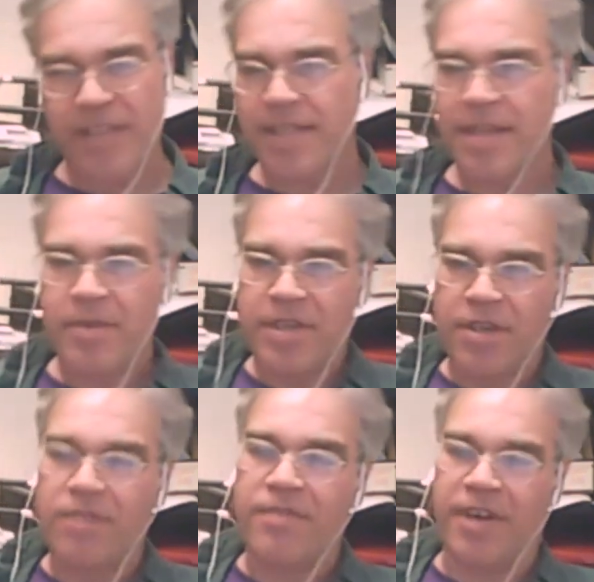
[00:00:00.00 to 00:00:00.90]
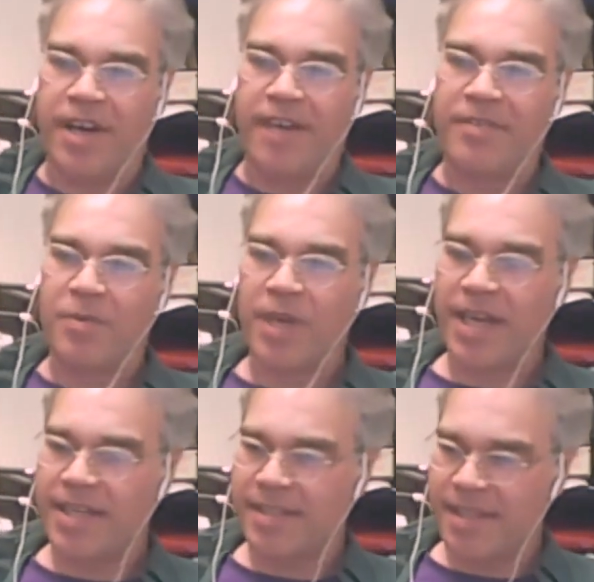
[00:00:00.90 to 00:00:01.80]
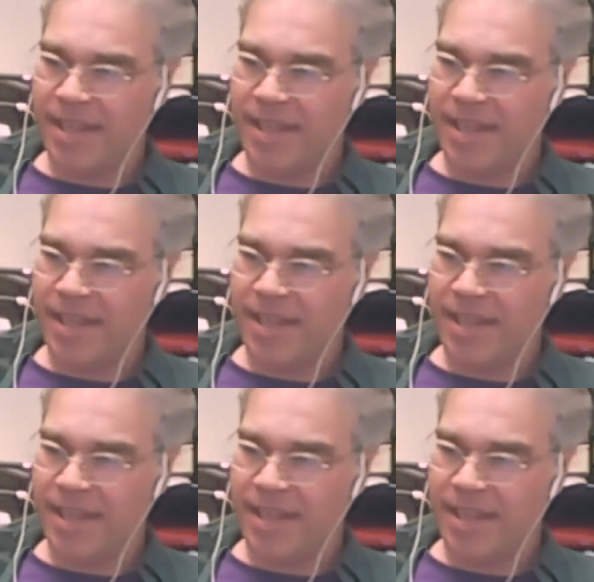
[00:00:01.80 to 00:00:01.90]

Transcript: as I think we don't very often, what kinds of